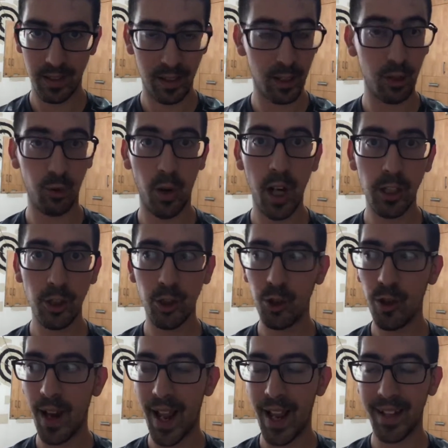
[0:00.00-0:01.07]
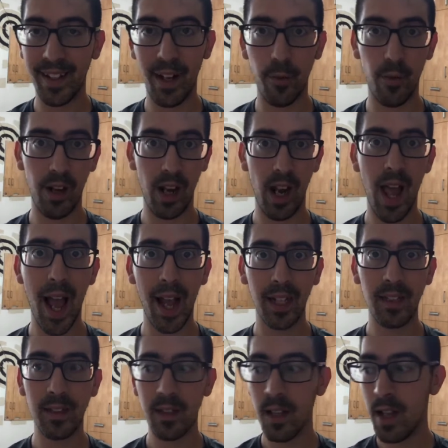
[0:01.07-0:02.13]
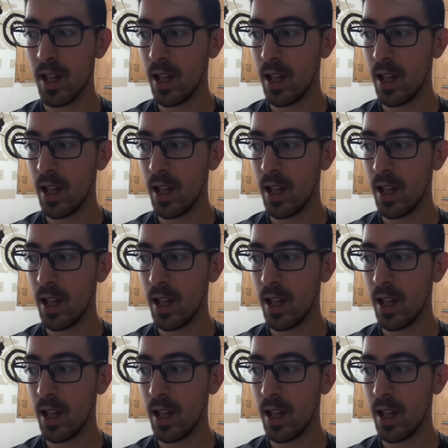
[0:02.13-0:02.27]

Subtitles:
structure and the relaxed